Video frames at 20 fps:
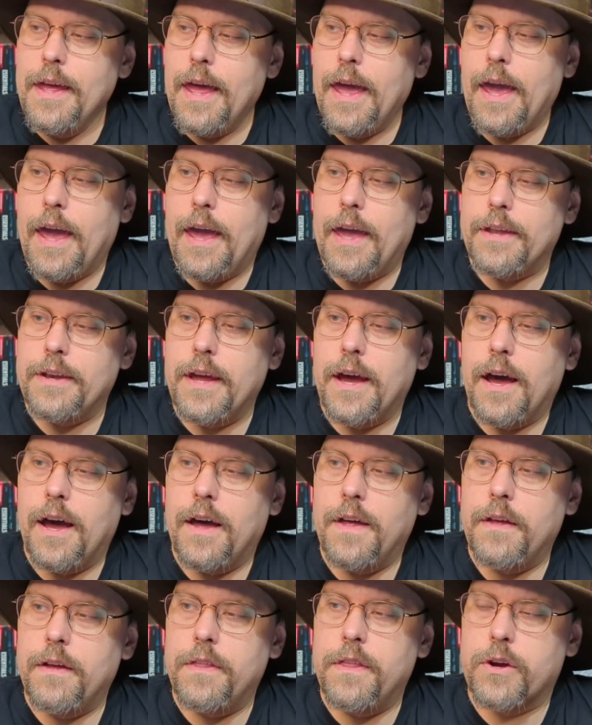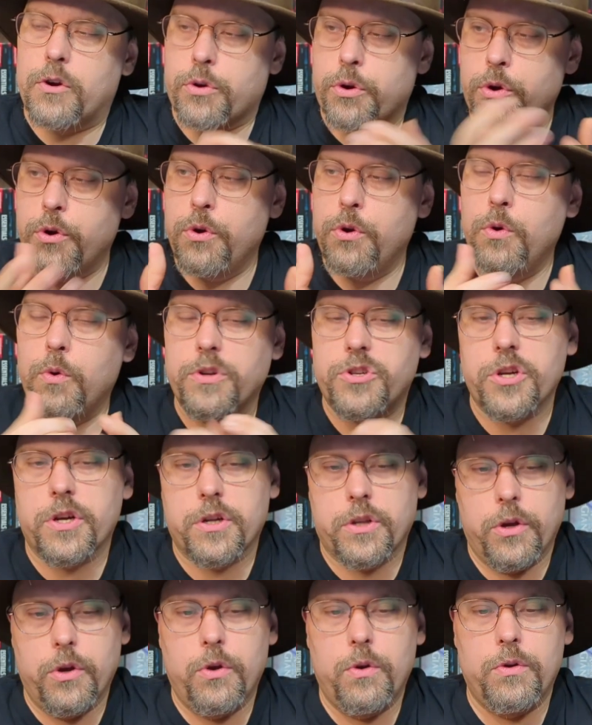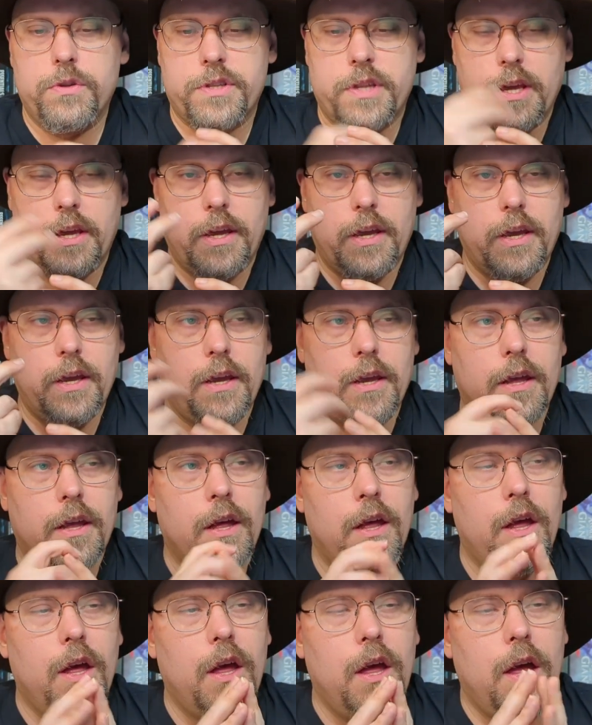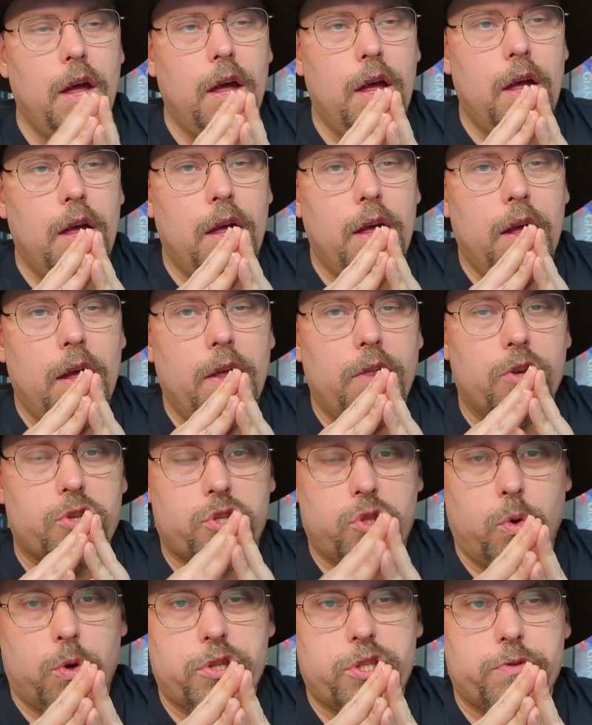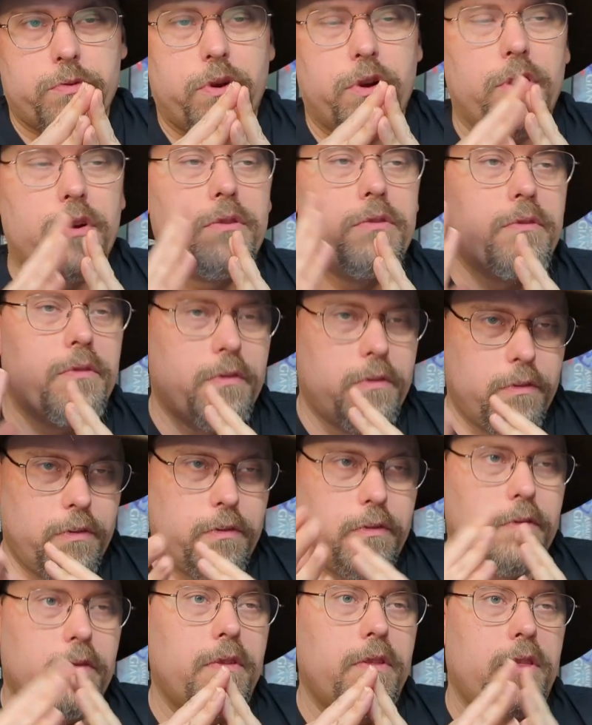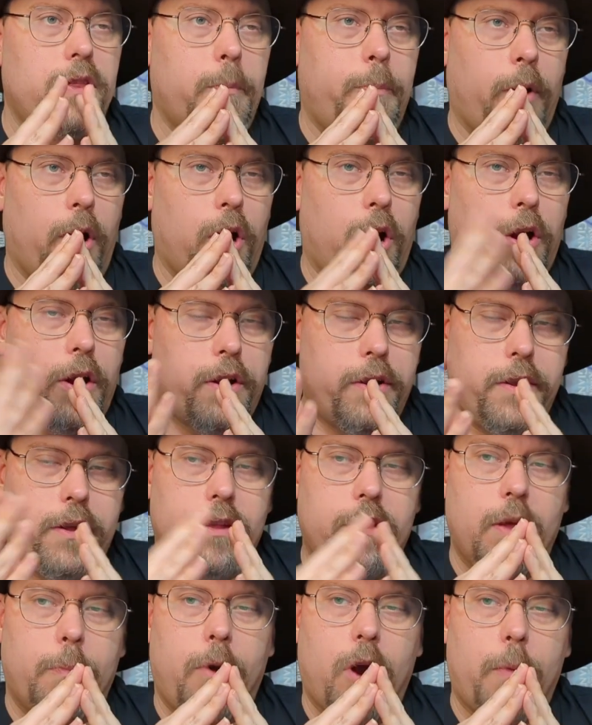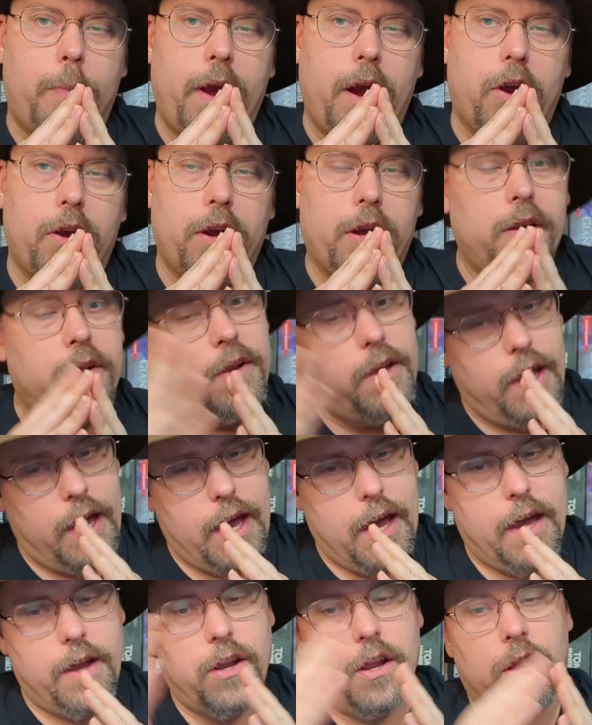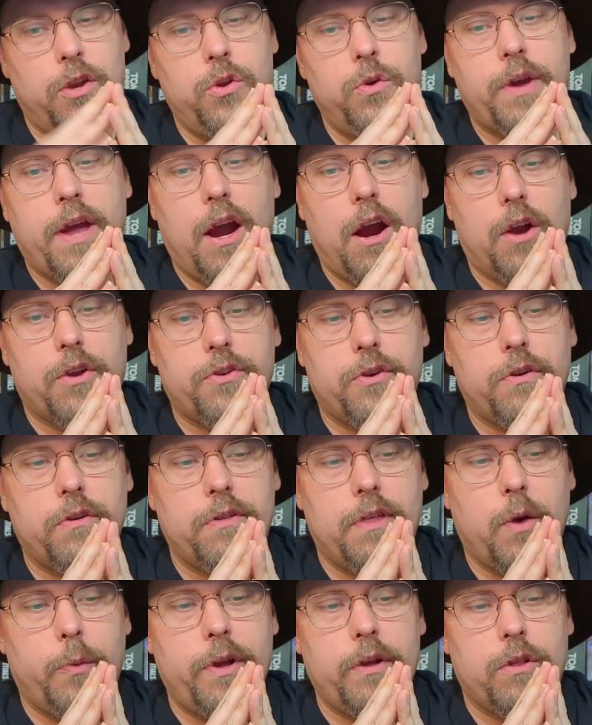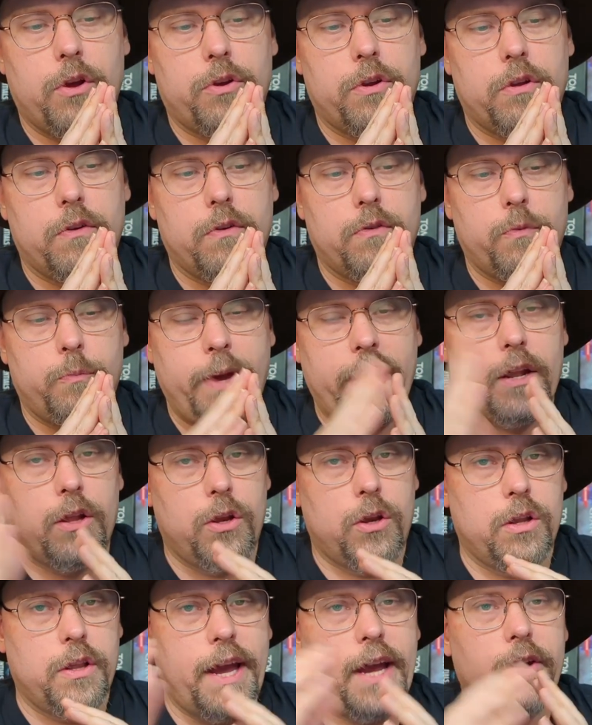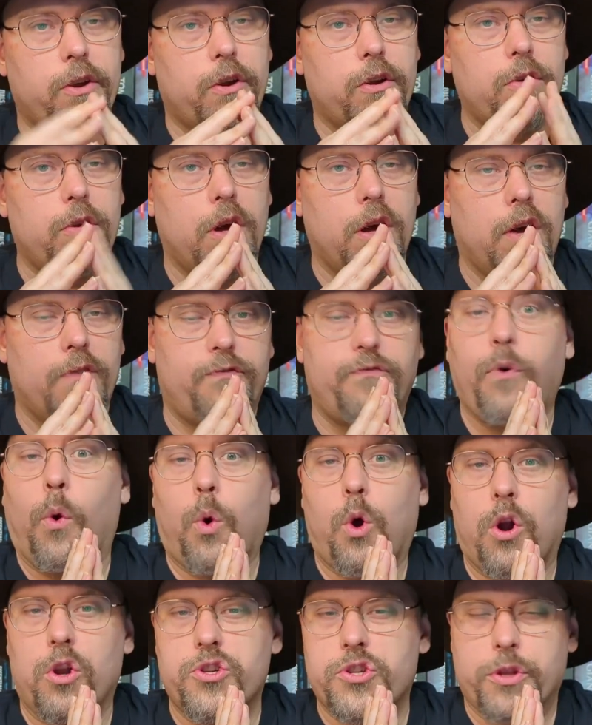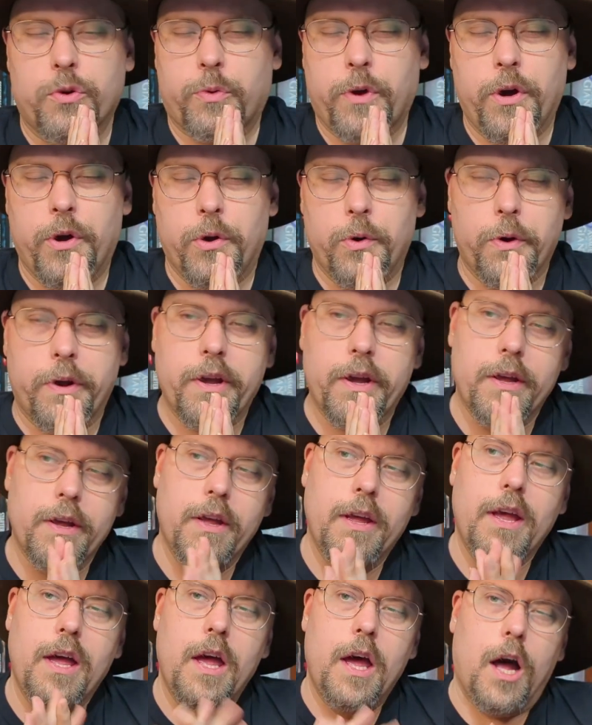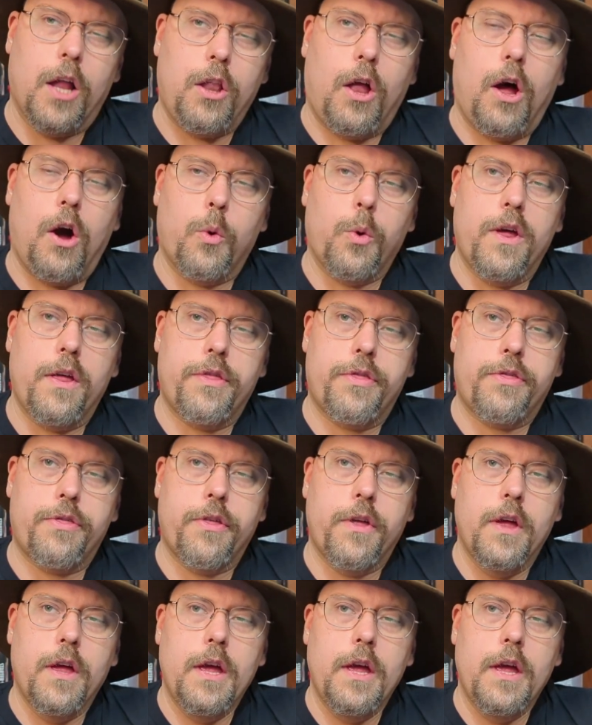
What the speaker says: And the crew, which includes the sorcerer, the Bard, the Barbarian, and a new character that we made a little later, Forge the Rogue, along with